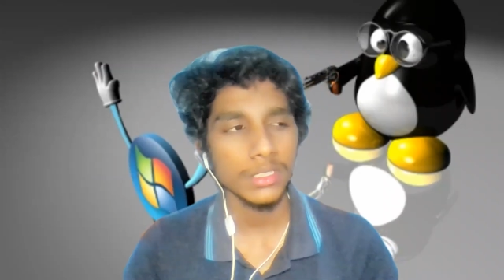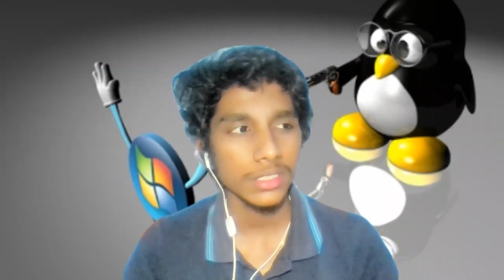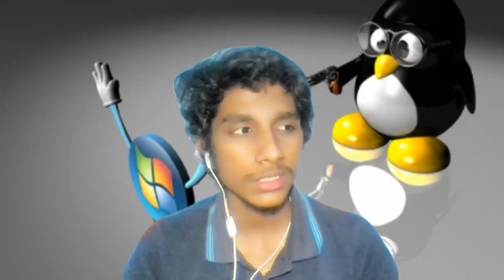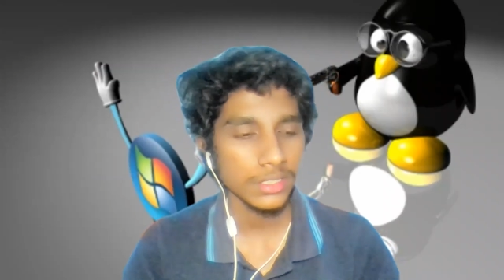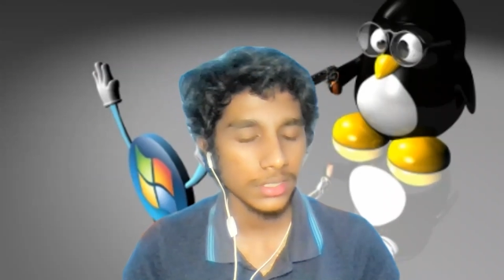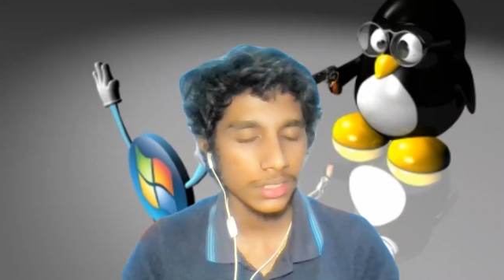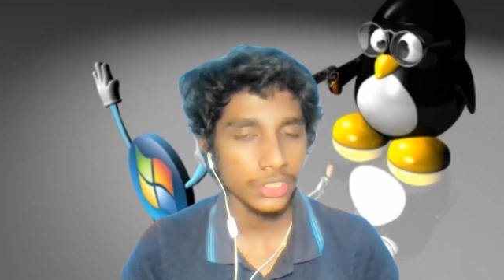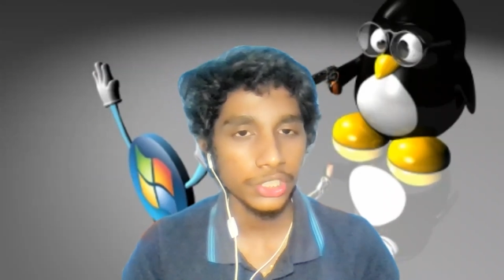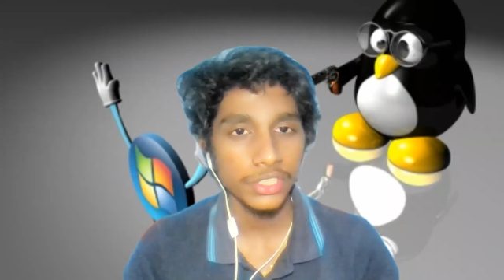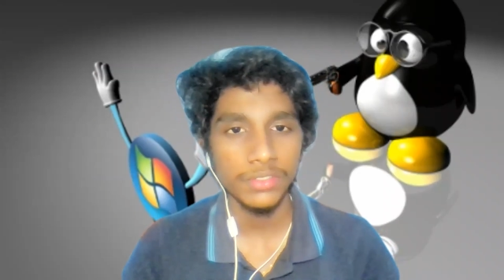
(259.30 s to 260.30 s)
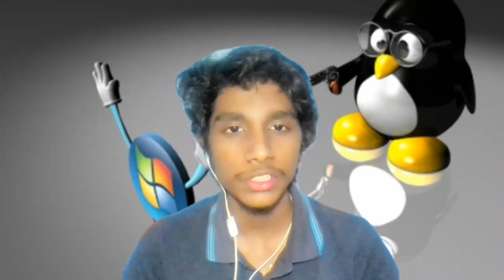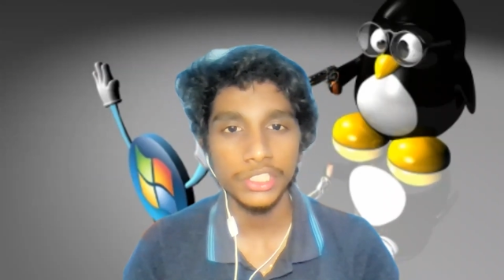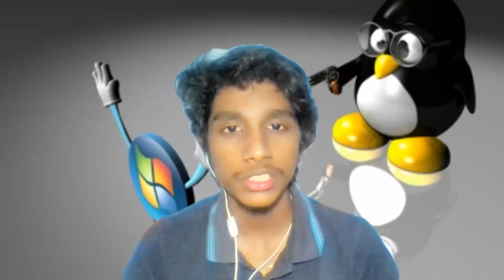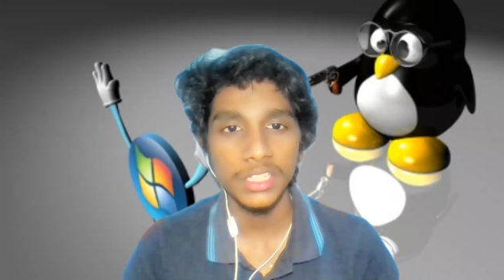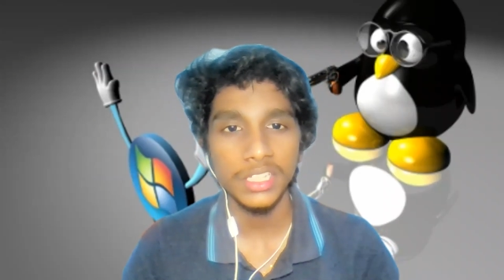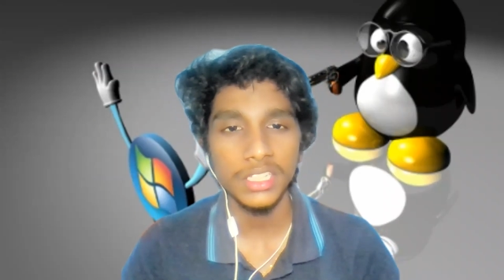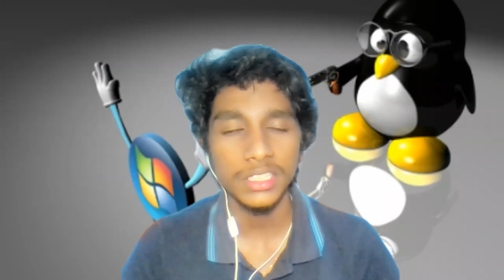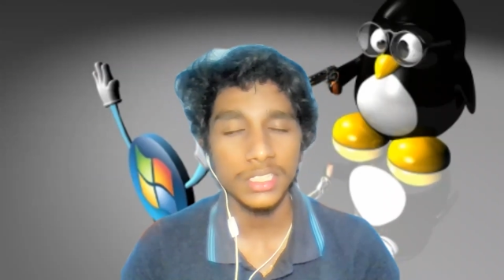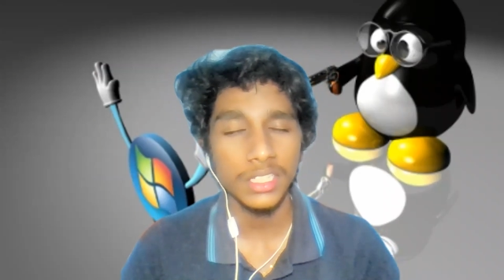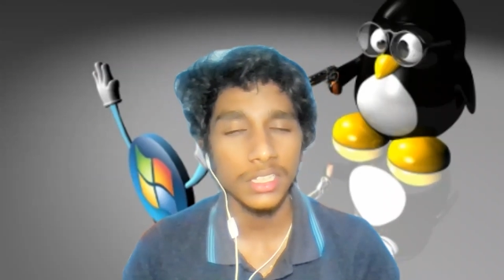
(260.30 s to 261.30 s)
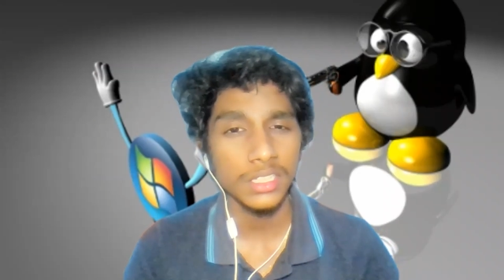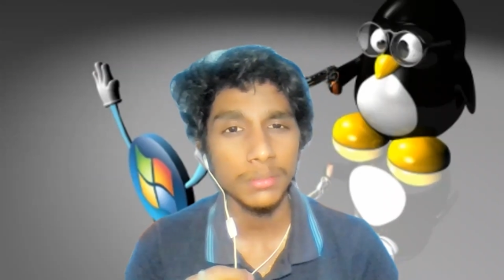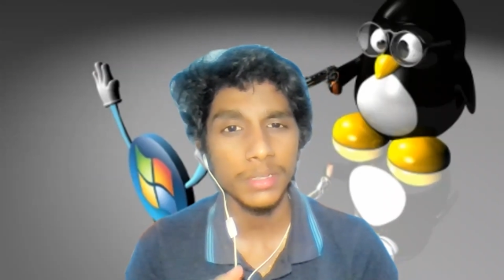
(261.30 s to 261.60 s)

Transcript: because the GT version is a little